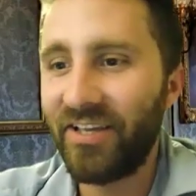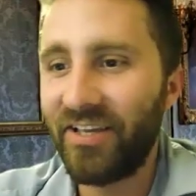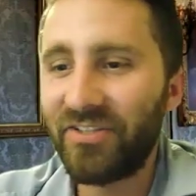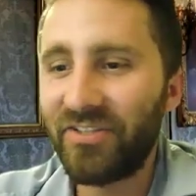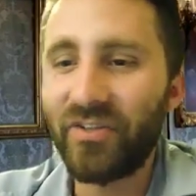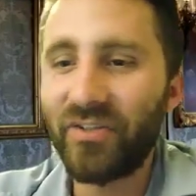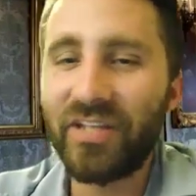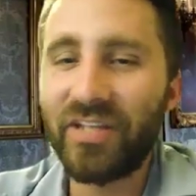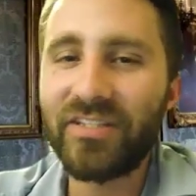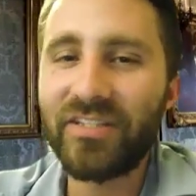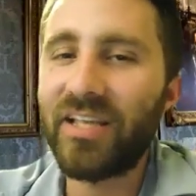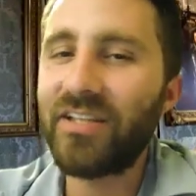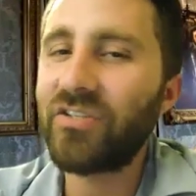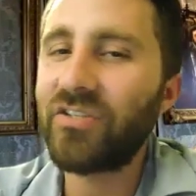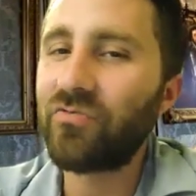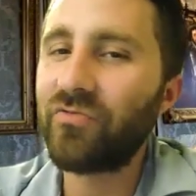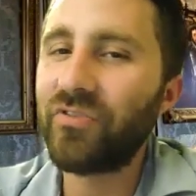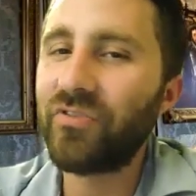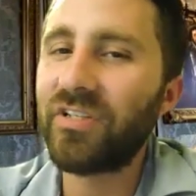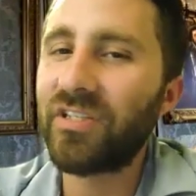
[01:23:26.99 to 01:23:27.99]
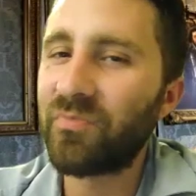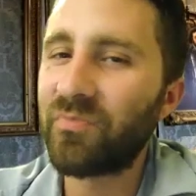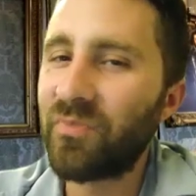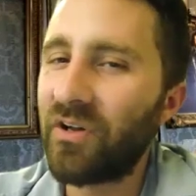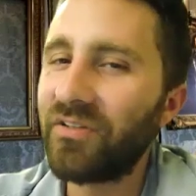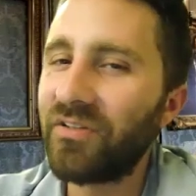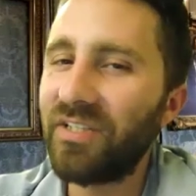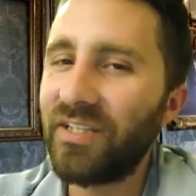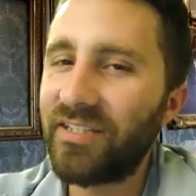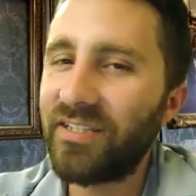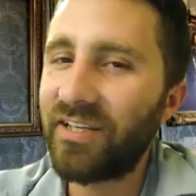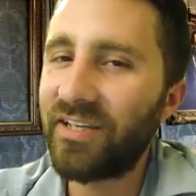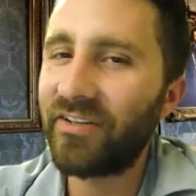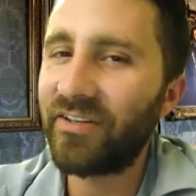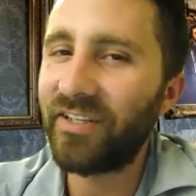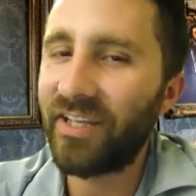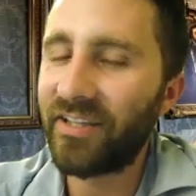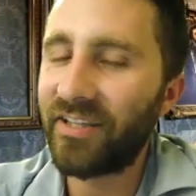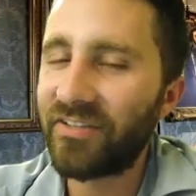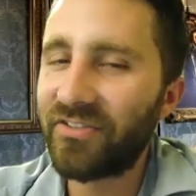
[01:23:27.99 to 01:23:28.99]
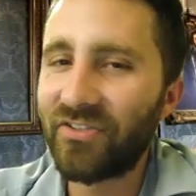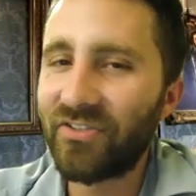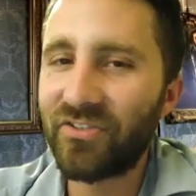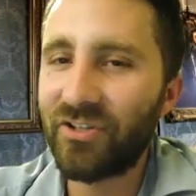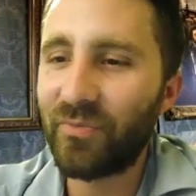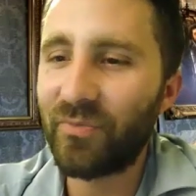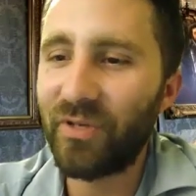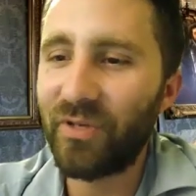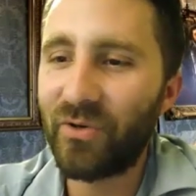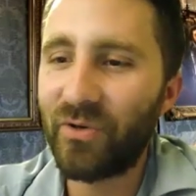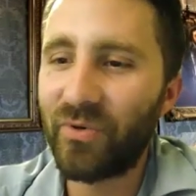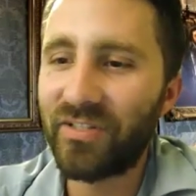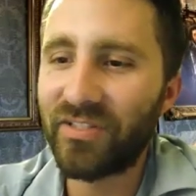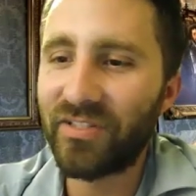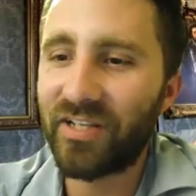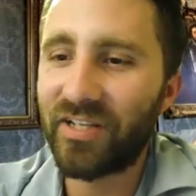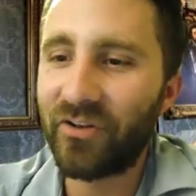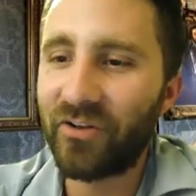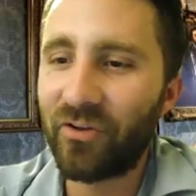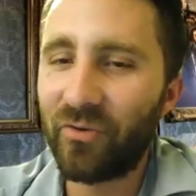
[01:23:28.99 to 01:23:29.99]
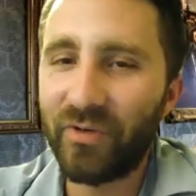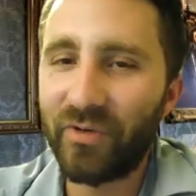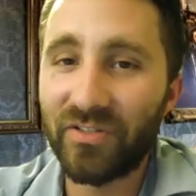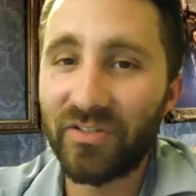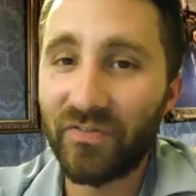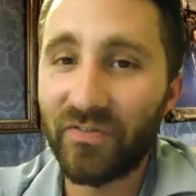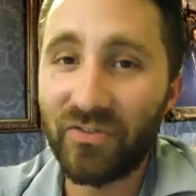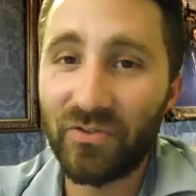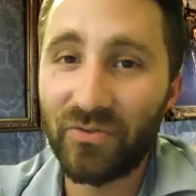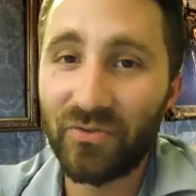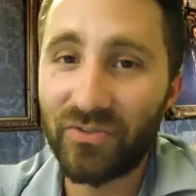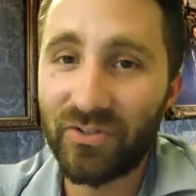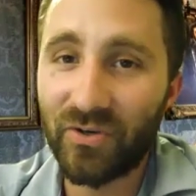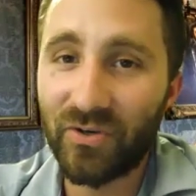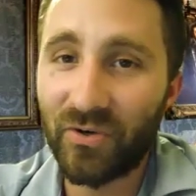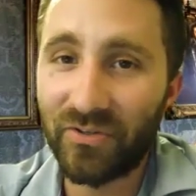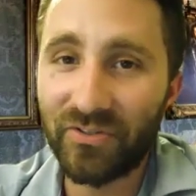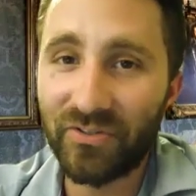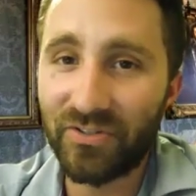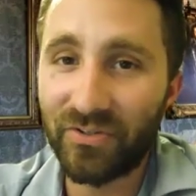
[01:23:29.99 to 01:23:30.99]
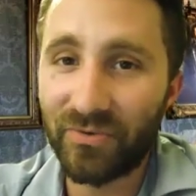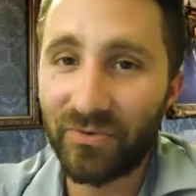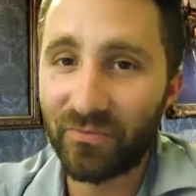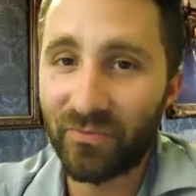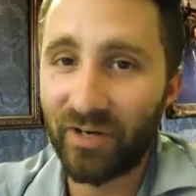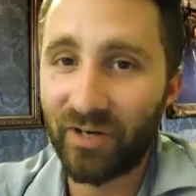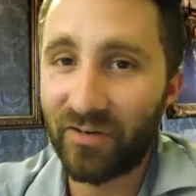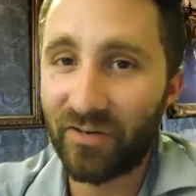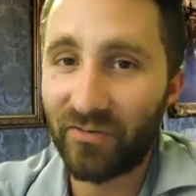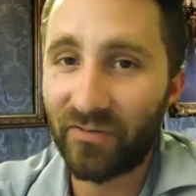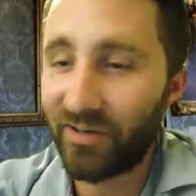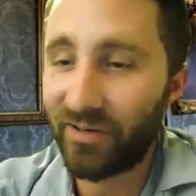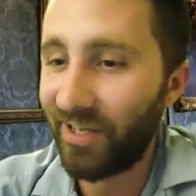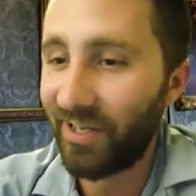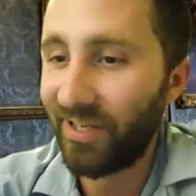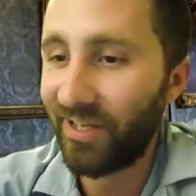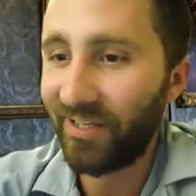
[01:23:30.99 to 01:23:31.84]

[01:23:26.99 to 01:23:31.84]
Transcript: So that's a really small detail. And again, this just could be coincidental because they're two stoners doing whatever.